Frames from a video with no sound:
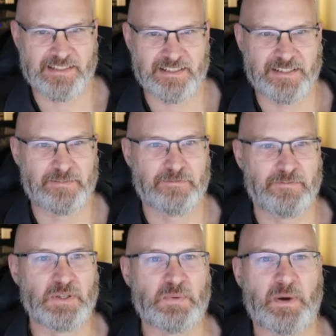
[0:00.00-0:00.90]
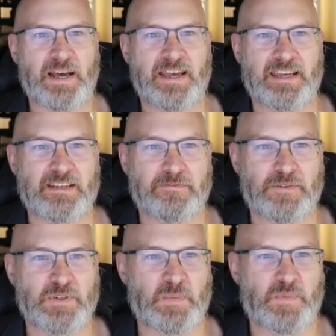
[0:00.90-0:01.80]
Like, I've fully paid
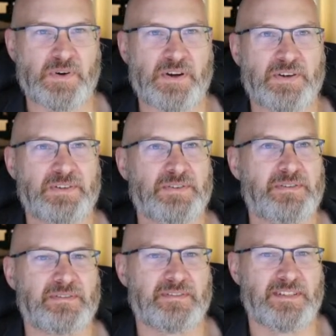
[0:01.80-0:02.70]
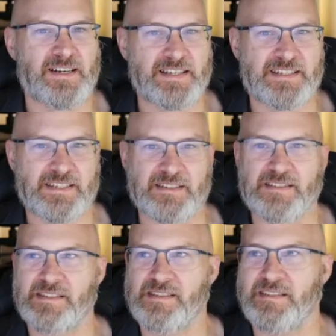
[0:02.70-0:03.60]
for a pro
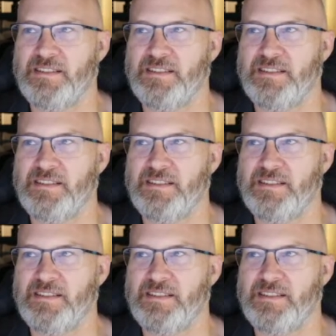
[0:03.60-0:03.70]
license,